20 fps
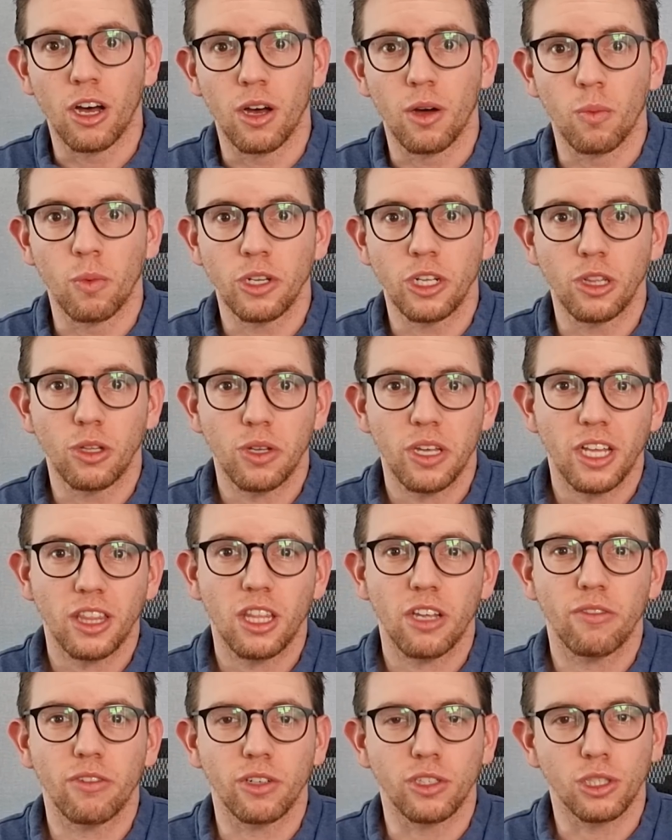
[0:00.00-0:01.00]
When you're looking at
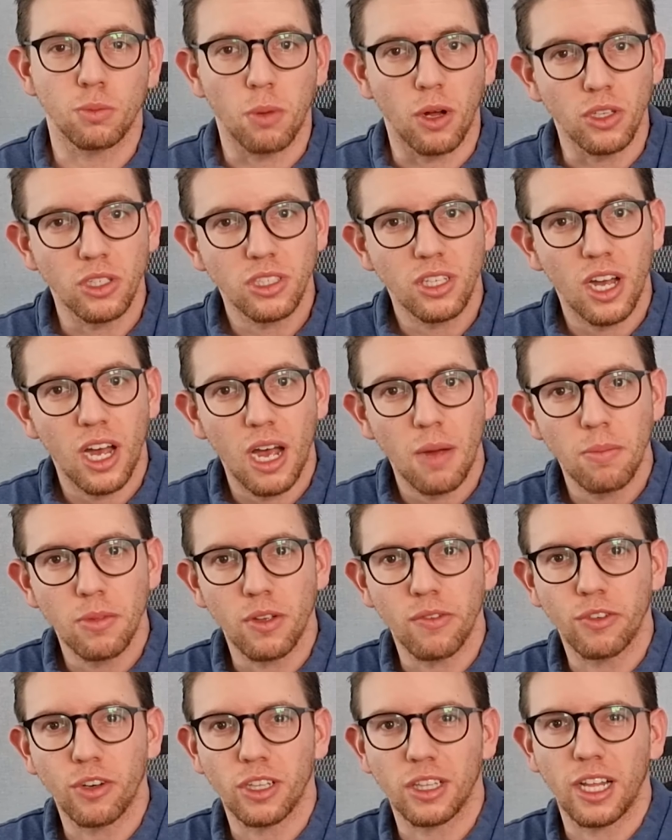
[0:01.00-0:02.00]
the response time,
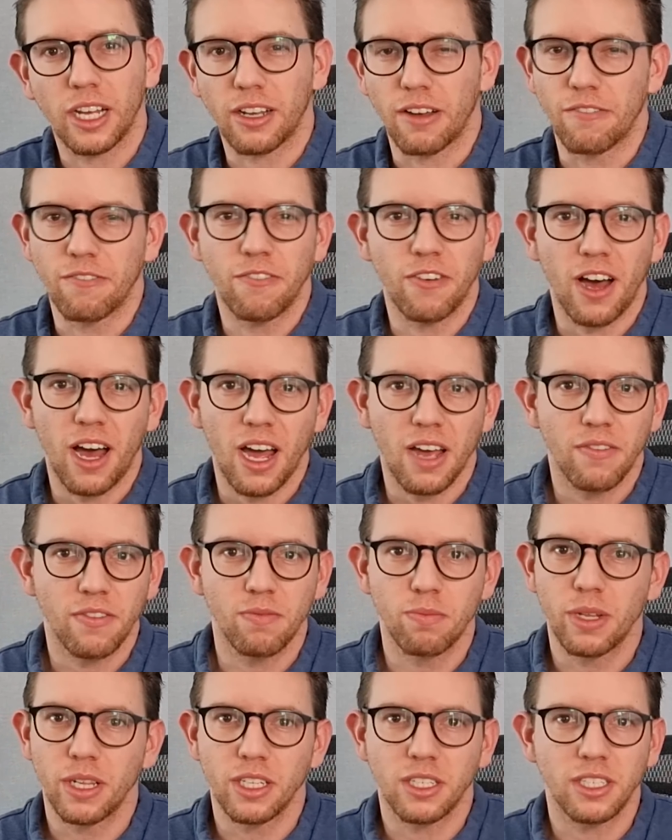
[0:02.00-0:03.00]
you've got like a 5
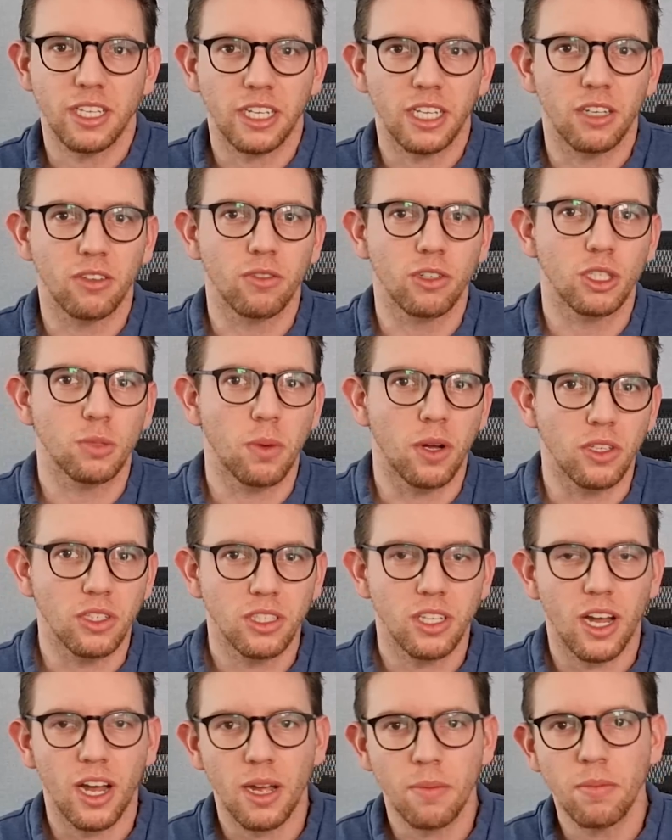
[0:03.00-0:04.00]
millisecond response
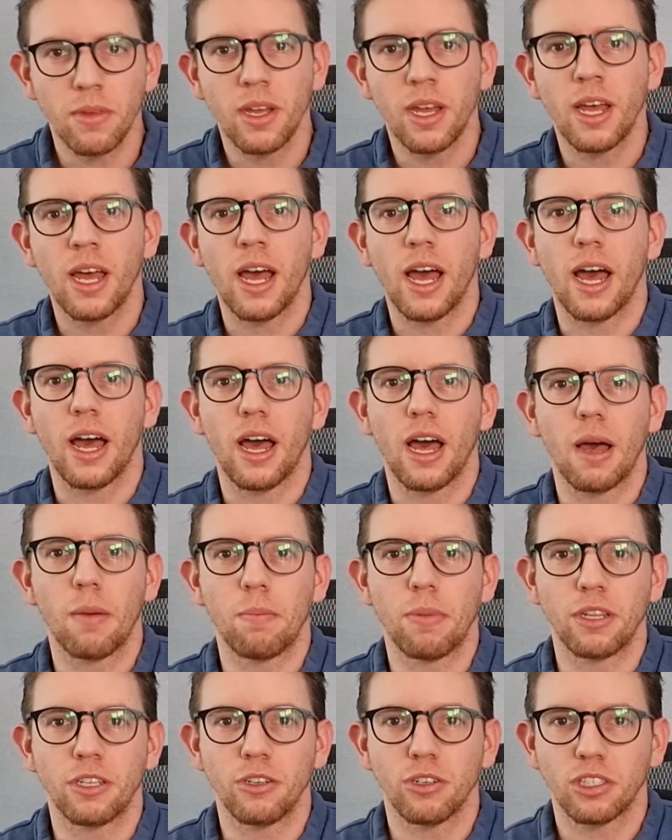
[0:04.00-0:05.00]
time,
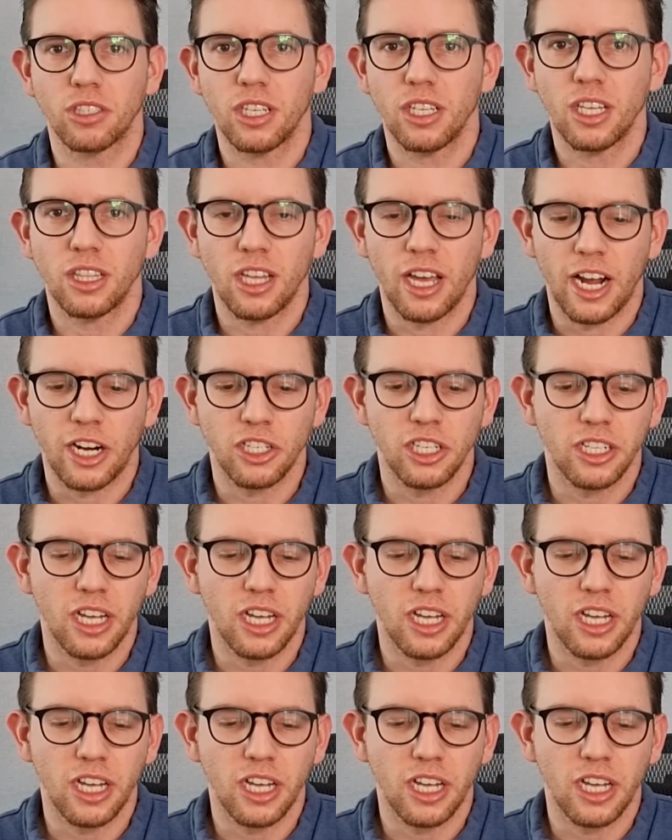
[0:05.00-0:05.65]
but you'll see that it actually